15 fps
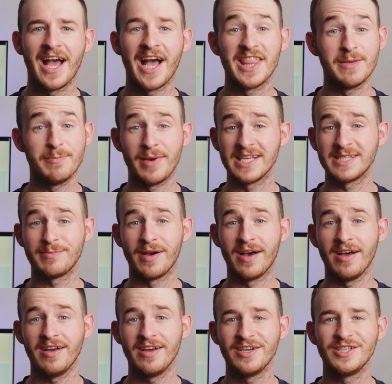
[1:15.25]
And the best
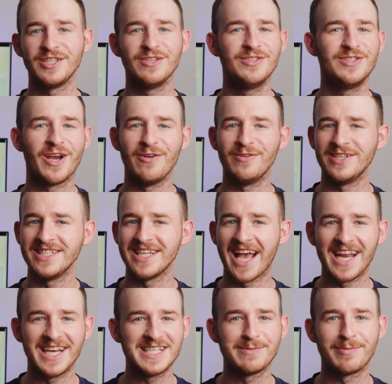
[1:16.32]
part? You don't need
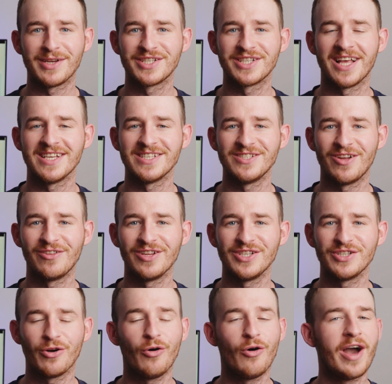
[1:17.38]
any specialized
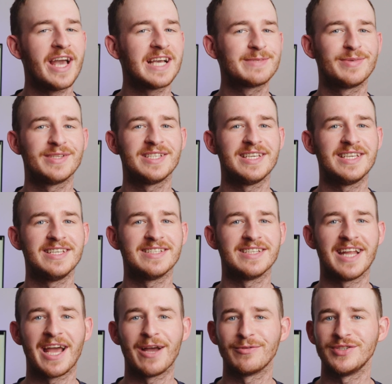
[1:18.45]
knowledge or expertise
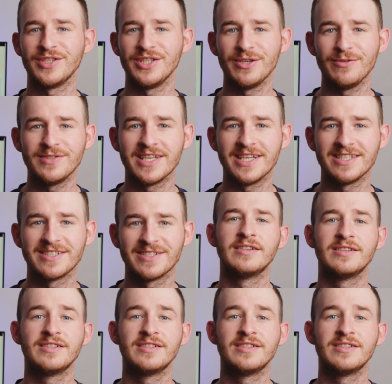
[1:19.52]
in how to use it.